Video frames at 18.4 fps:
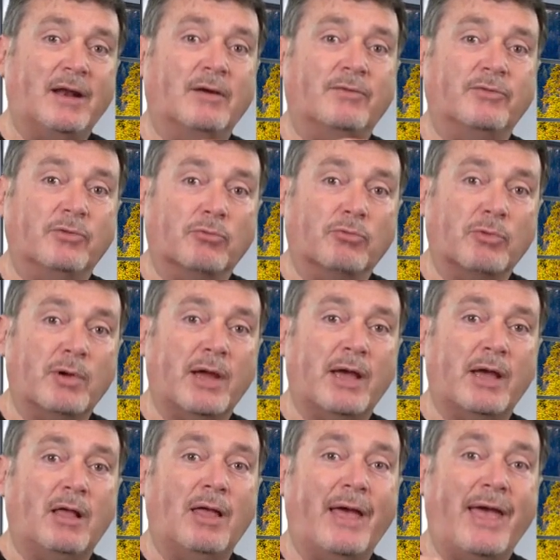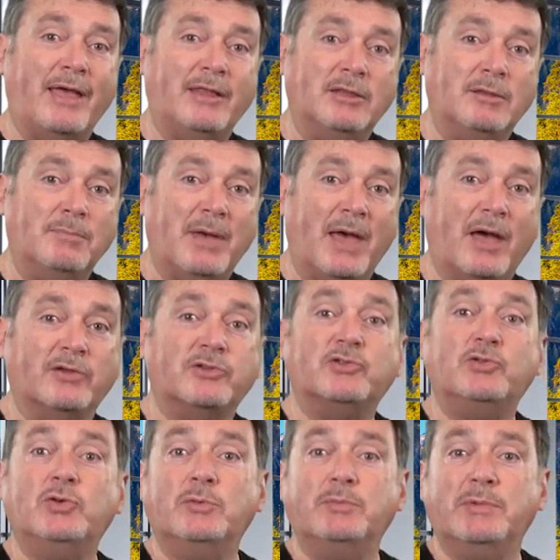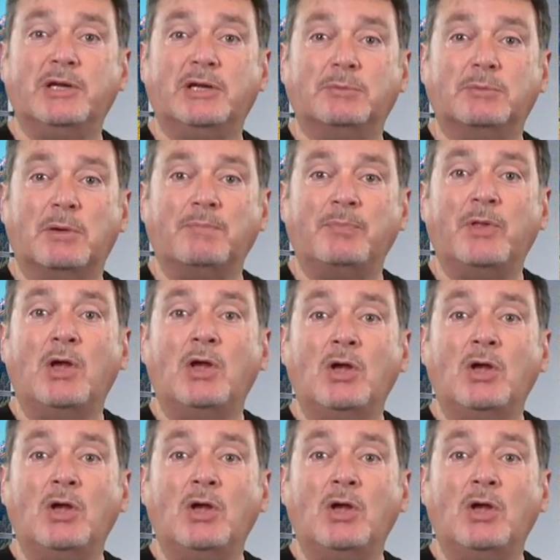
of the rail and the mount to a minimum,